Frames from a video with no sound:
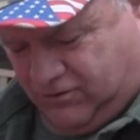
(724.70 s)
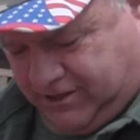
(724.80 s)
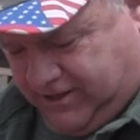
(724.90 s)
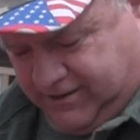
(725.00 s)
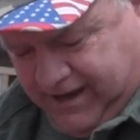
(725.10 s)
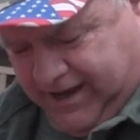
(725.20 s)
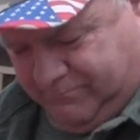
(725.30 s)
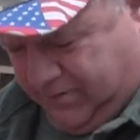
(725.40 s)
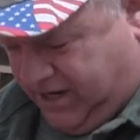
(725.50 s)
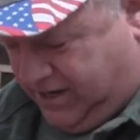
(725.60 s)
cooking,
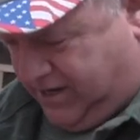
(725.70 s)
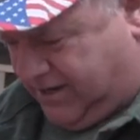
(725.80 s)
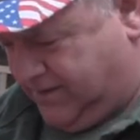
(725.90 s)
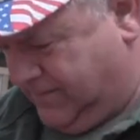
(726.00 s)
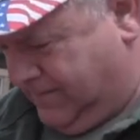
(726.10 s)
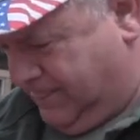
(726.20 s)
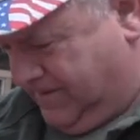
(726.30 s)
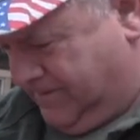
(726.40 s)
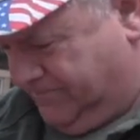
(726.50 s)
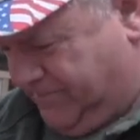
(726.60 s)
camp eating.
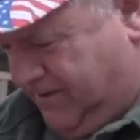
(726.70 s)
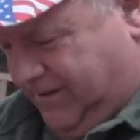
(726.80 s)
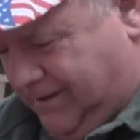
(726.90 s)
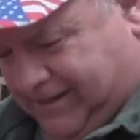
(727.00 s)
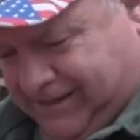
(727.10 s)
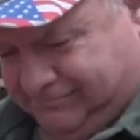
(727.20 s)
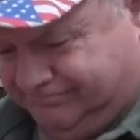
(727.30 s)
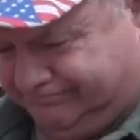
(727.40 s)
Uh,